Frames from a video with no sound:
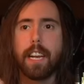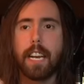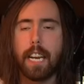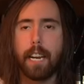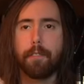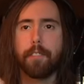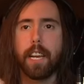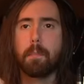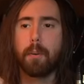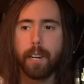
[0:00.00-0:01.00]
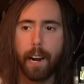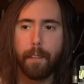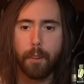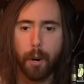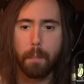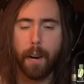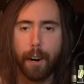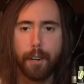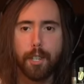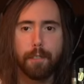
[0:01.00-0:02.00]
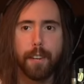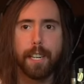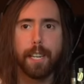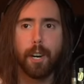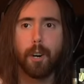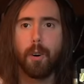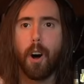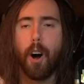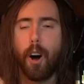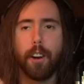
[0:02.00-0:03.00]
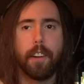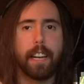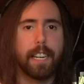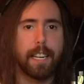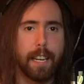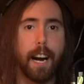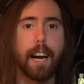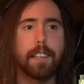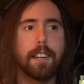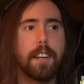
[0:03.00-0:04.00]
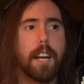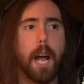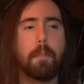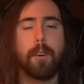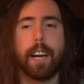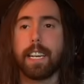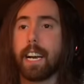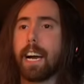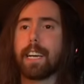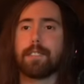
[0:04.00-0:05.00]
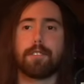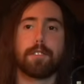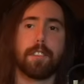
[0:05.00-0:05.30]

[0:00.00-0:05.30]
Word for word: if they put out their apology video on like a yacht and be like, guys,